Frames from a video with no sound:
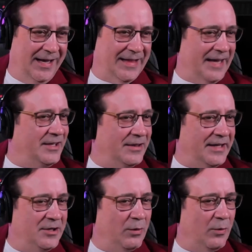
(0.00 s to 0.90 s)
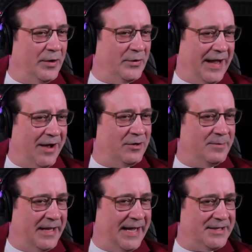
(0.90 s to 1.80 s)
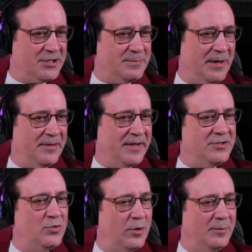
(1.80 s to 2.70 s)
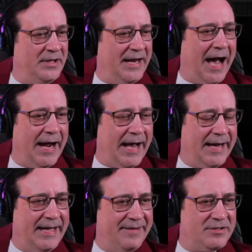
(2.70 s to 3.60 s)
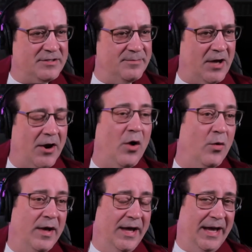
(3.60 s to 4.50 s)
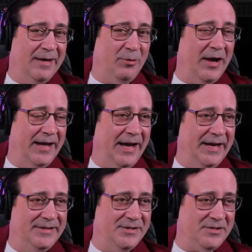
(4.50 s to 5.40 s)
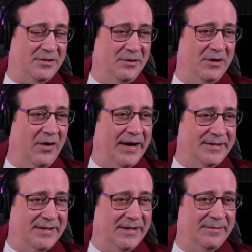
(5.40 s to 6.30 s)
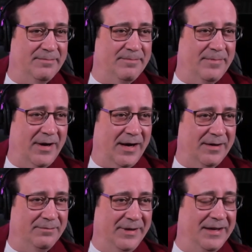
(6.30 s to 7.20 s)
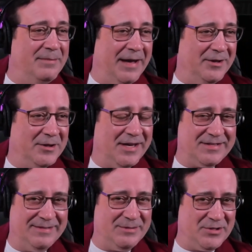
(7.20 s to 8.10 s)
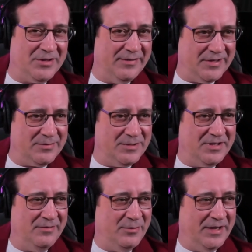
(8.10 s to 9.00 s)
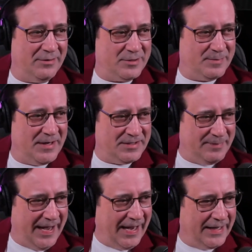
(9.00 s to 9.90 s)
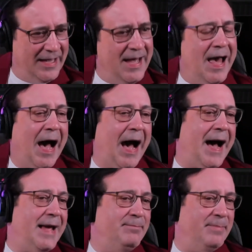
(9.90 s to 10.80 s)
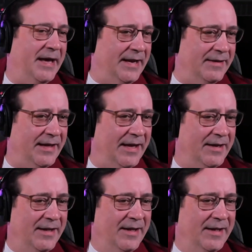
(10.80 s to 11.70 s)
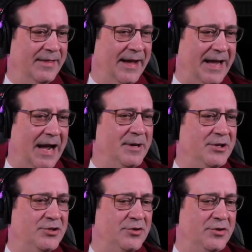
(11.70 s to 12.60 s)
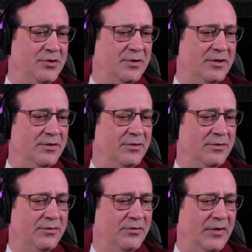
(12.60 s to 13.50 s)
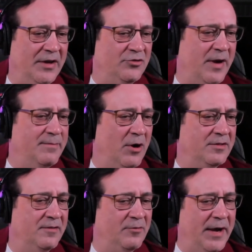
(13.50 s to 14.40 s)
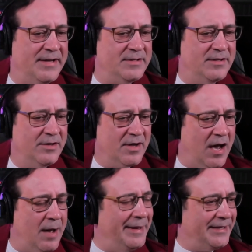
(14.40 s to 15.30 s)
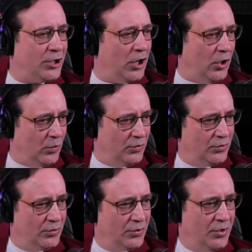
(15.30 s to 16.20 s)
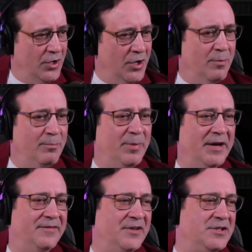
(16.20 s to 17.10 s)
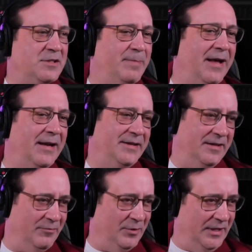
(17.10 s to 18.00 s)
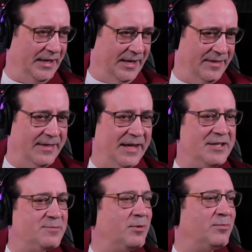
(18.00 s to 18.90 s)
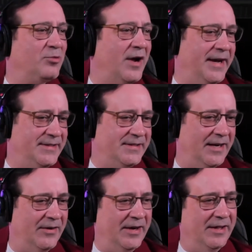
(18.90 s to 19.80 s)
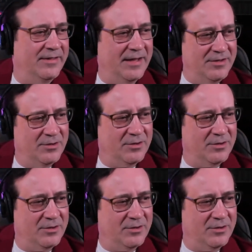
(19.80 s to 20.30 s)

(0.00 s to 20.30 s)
like like you were wondering how come they can't just spell things normally i, I gave it some thought oh mm-hmm. and brian i just so you know i did uh, email customer service we'll see if we get a response back mm-hmm. i'm betting that like i'm not sure you can say trademark the phrase come and go mm-hmm. but if you spell it differently then it's proprietary then you